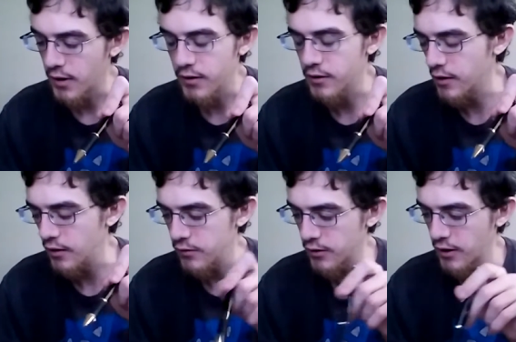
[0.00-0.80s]
And
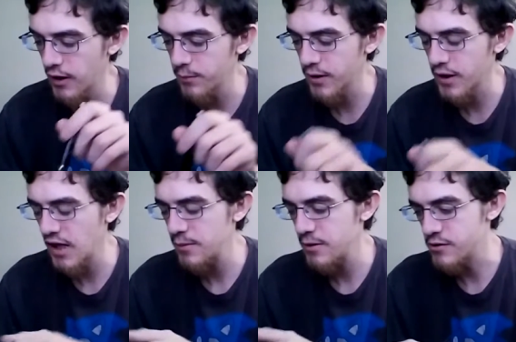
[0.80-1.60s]
for a game that
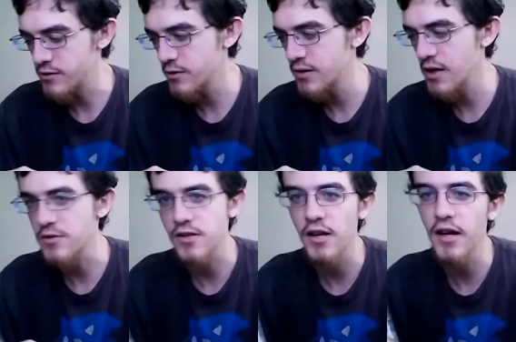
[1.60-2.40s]
came out in
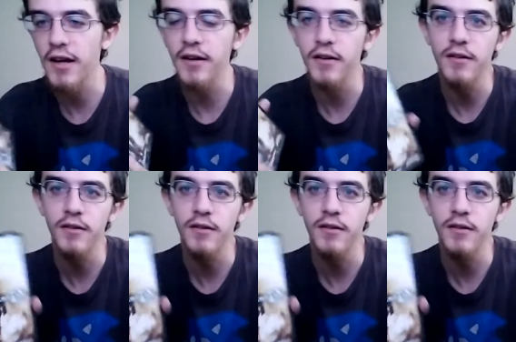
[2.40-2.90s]
2009,